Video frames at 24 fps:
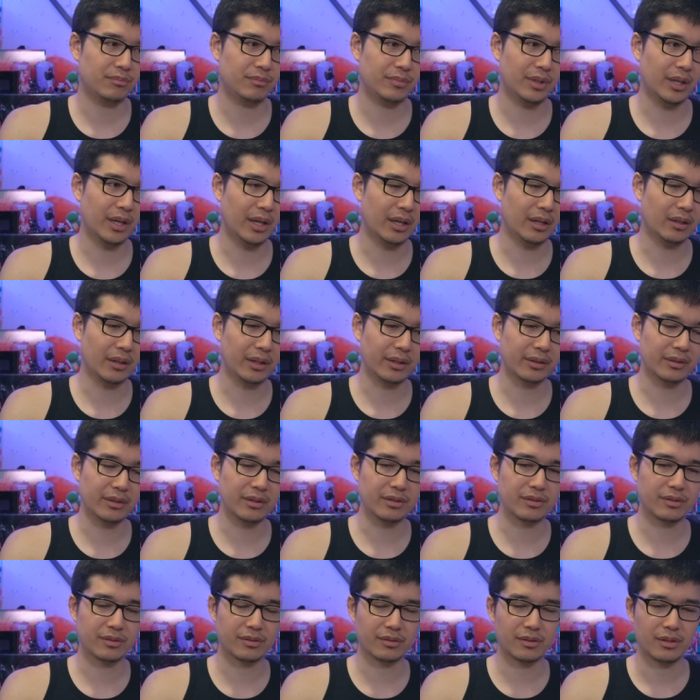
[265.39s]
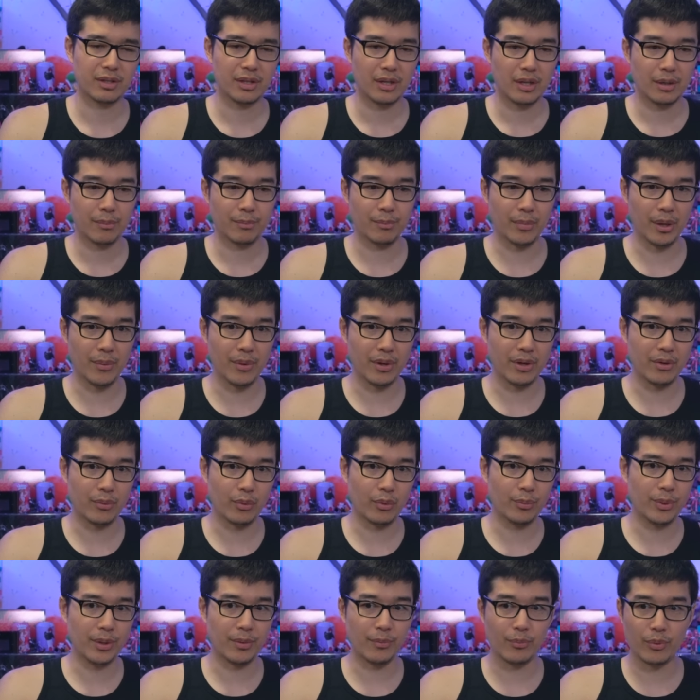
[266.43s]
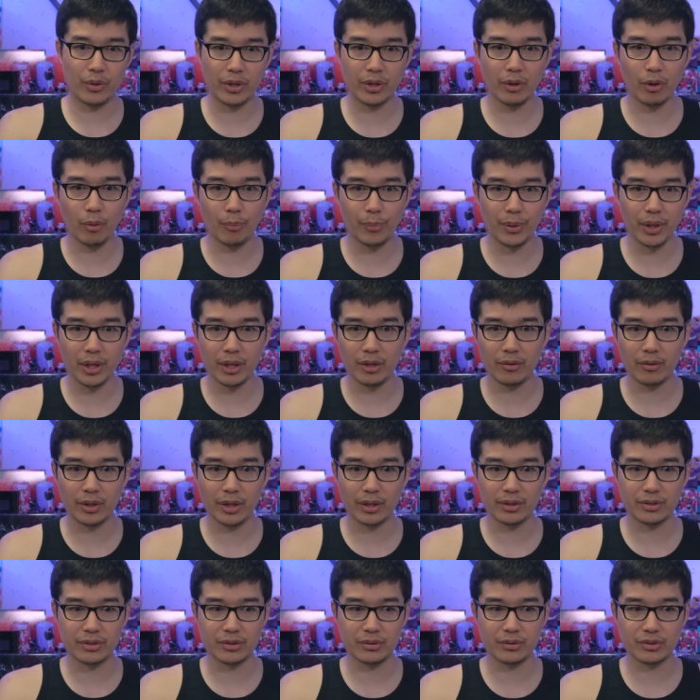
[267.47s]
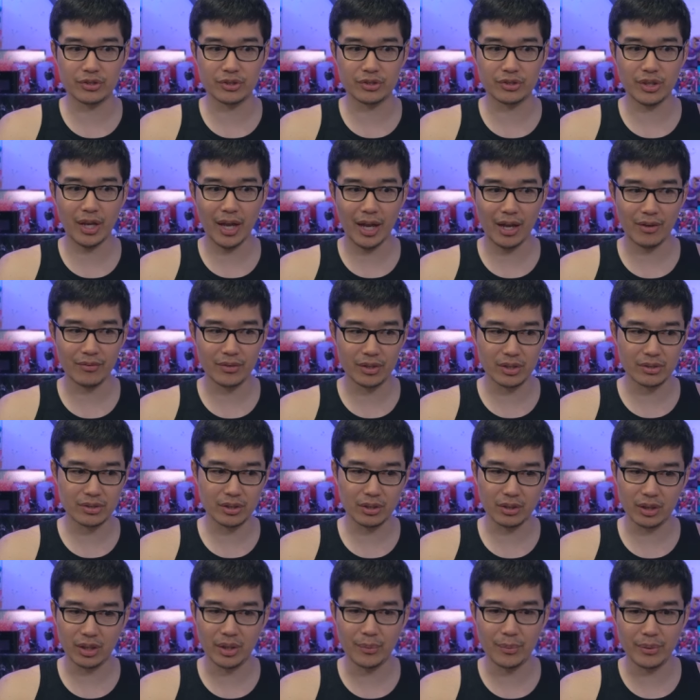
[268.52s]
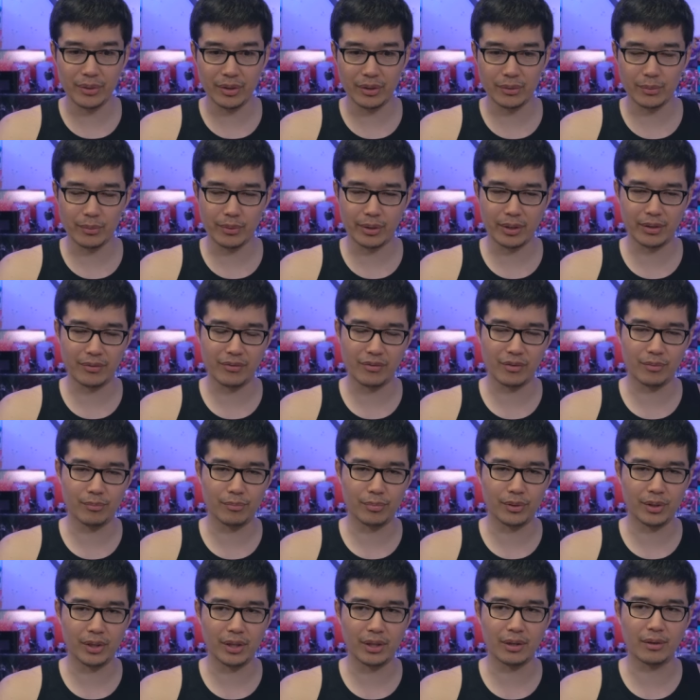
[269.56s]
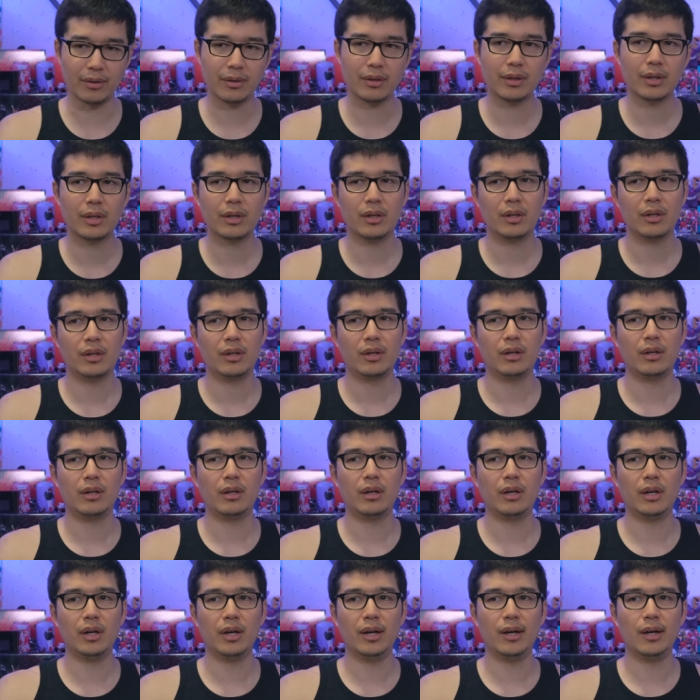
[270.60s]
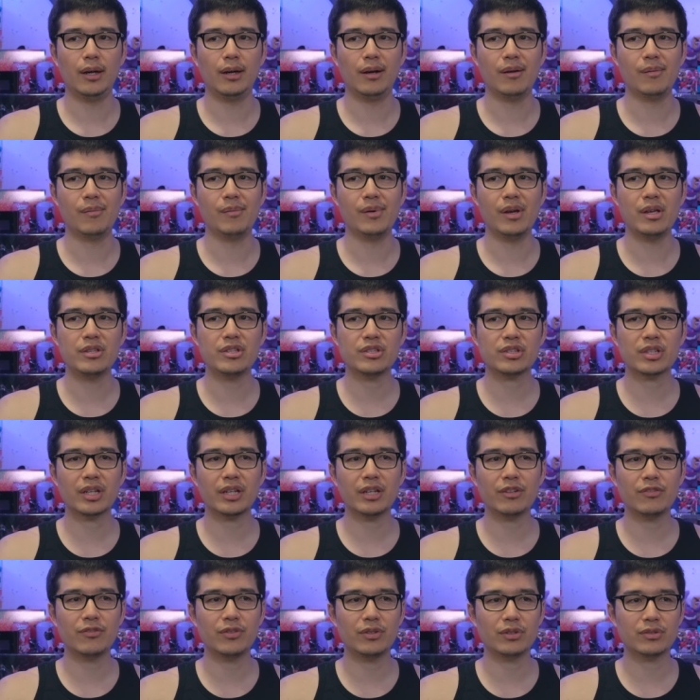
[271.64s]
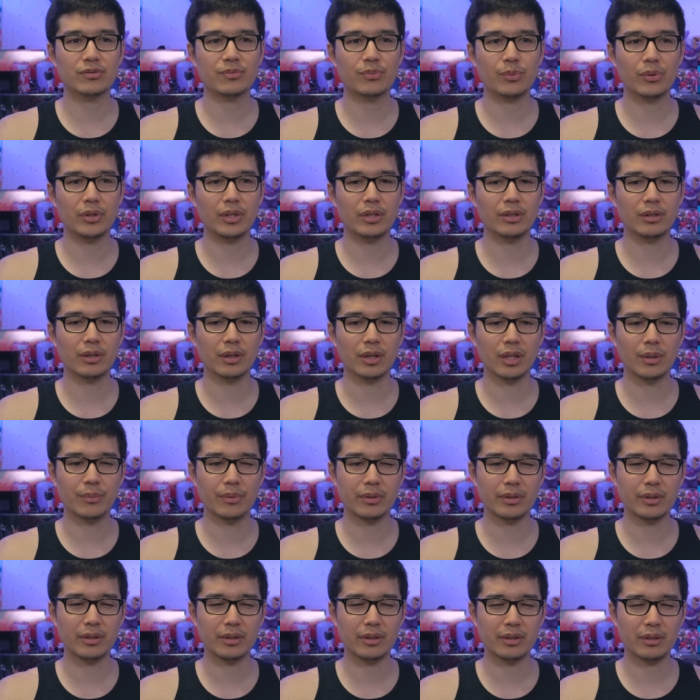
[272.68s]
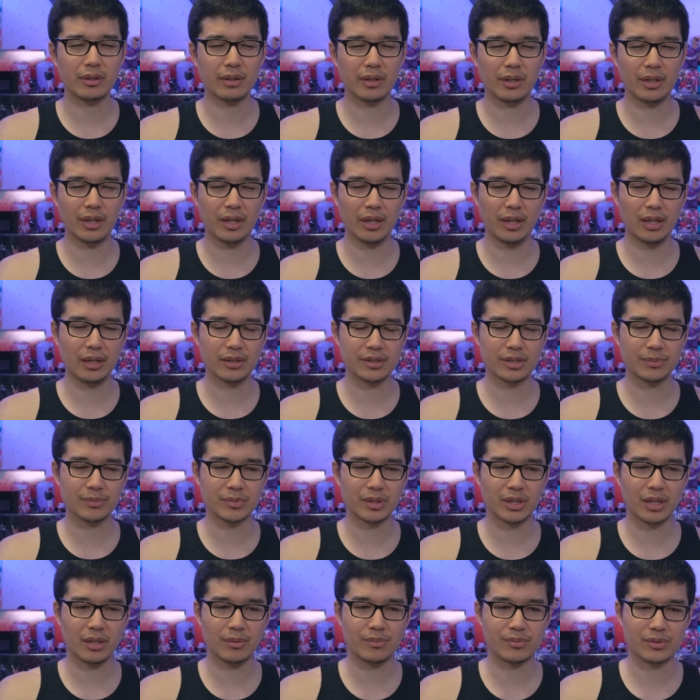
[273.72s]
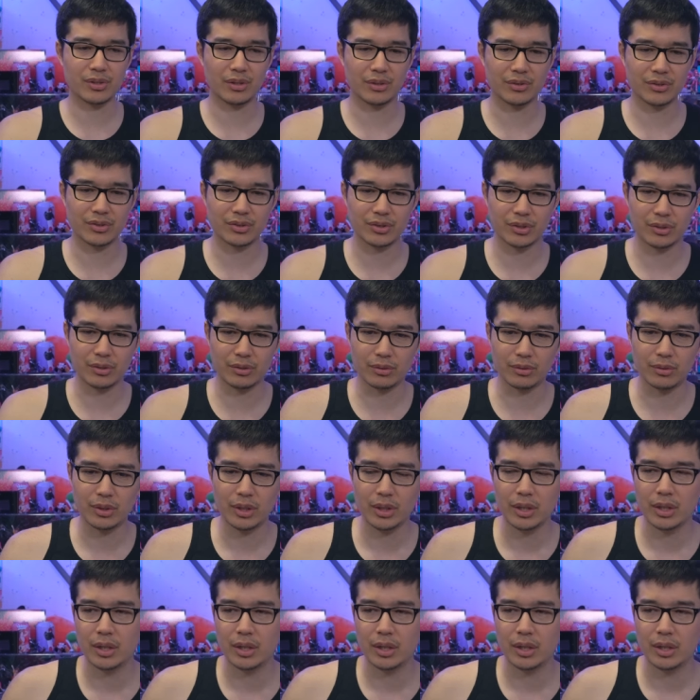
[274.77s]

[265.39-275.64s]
yeah, like these, maybe it would be pretty OP, right, to just have these unlimited whatever. But um, it just kind of feels pretty limited. Uh, sometimes also.